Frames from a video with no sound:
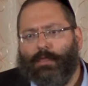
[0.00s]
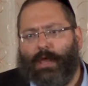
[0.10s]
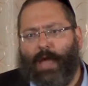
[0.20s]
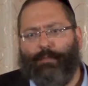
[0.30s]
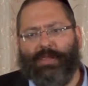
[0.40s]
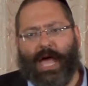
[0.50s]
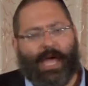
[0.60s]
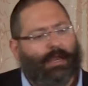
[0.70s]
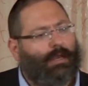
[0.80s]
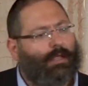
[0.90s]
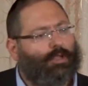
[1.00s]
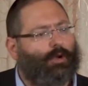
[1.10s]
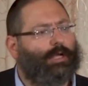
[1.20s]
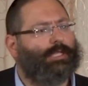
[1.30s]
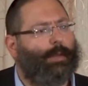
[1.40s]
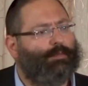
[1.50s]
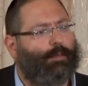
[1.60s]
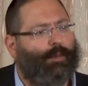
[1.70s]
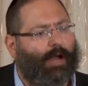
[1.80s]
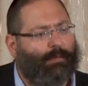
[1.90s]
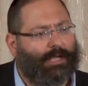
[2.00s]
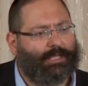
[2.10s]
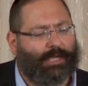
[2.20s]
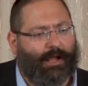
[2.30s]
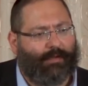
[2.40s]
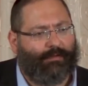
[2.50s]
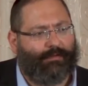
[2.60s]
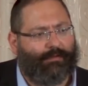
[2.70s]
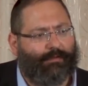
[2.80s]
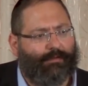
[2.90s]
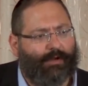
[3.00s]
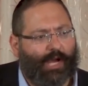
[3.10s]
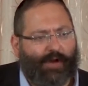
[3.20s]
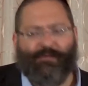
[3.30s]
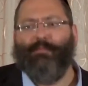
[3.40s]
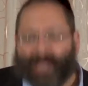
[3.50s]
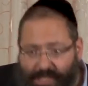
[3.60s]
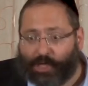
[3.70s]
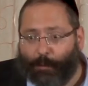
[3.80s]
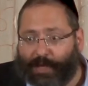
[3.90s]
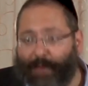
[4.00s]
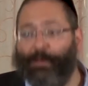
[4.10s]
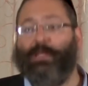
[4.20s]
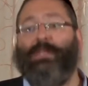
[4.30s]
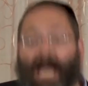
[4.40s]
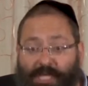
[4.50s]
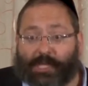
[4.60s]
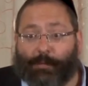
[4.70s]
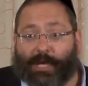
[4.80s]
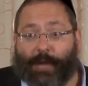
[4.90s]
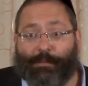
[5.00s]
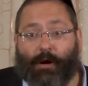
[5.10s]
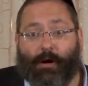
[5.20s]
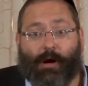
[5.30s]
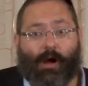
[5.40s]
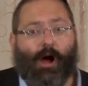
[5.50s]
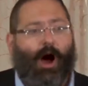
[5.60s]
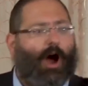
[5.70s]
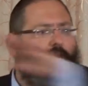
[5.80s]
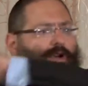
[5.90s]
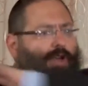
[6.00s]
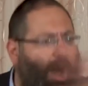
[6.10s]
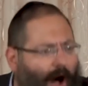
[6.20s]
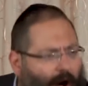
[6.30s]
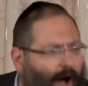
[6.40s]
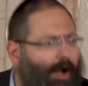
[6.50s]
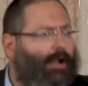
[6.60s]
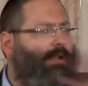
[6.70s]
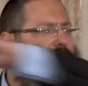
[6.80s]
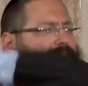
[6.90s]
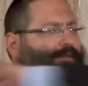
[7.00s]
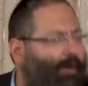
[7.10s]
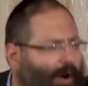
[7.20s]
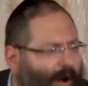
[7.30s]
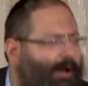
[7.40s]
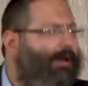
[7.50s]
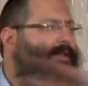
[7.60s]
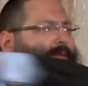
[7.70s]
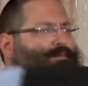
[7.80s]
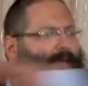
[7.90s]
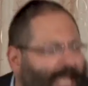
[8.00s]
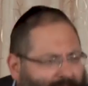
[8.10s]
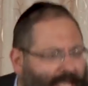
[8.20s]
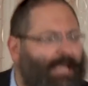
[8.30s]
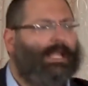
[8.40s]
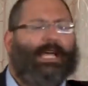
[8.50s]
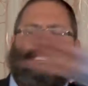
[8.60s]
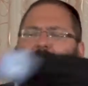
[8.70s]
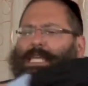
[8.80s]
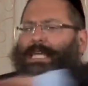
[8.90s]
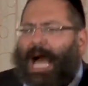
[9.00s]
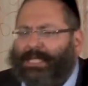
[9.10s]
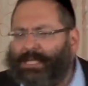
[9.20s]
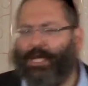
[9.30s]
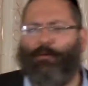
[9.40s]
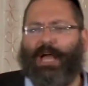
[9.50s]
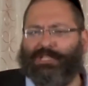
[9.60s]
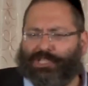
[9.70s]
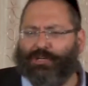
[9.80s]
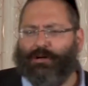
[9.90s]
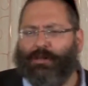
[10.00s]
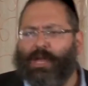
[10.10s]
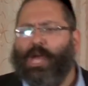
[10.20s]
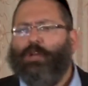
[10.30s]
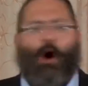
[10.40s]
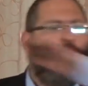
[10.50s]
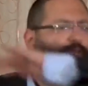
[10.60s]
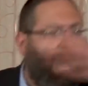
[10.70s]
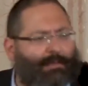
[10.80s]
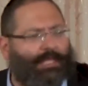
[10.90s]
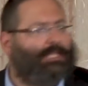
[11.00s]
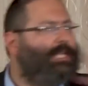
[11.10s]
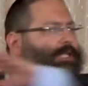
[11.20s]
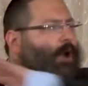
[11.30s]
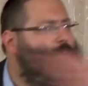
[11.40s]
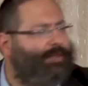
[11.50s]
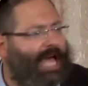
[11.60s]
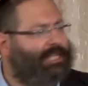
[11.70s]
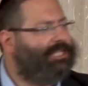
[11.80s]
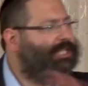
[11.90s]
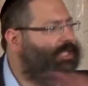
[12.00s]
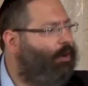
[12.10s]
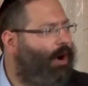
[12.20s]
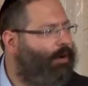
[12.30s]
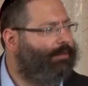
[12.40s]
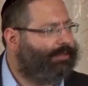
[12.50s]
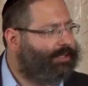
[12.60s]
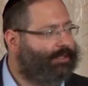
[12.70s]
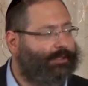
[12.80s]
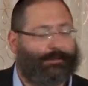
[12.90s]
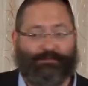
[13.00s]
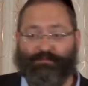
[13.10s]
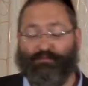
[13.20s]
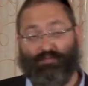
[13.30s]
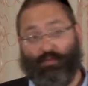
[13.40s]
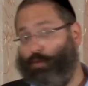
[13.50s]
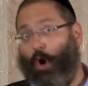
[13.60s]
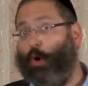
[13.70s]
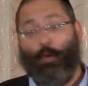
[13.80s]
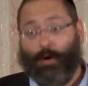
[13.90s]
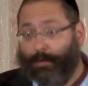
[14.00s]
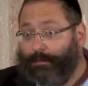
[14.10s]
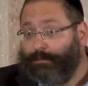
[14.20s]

that I plan to accept upon myself from this Yom Kippur till next Yom Kippur are null, void, meaningless, inconsequential, no promises, no pledges, no oaths. Whoa.